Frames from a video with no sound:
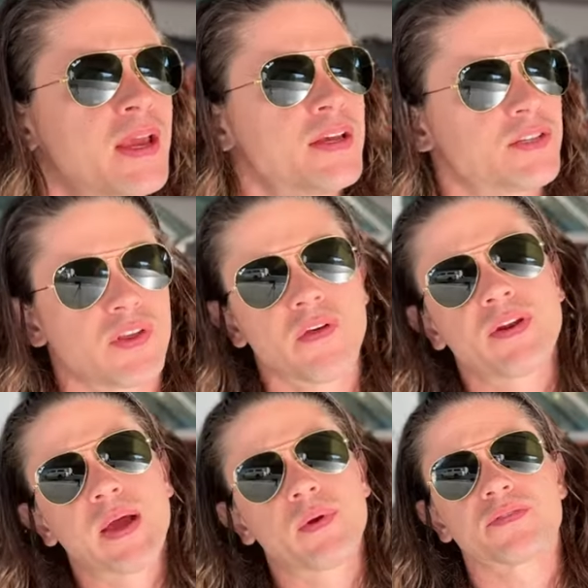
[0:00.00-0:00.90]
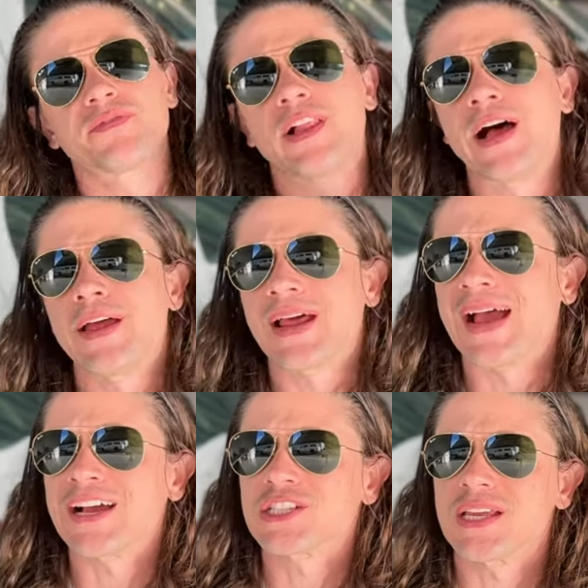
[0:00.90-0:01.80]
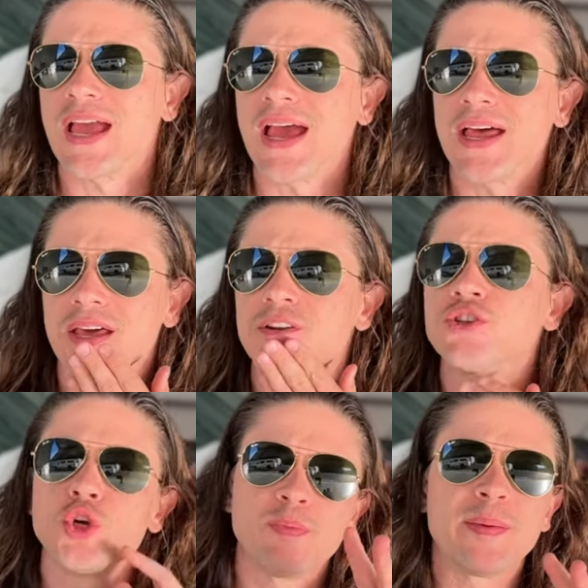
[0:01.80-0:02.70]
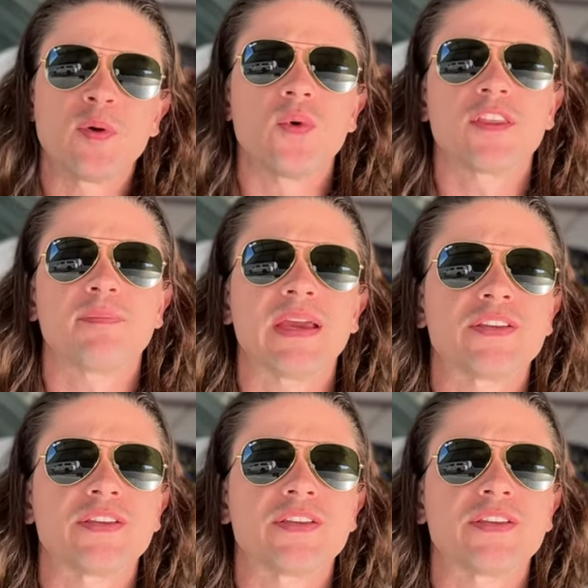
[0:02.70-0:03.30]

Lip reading: So the other day we were flying, I actually had two people with me.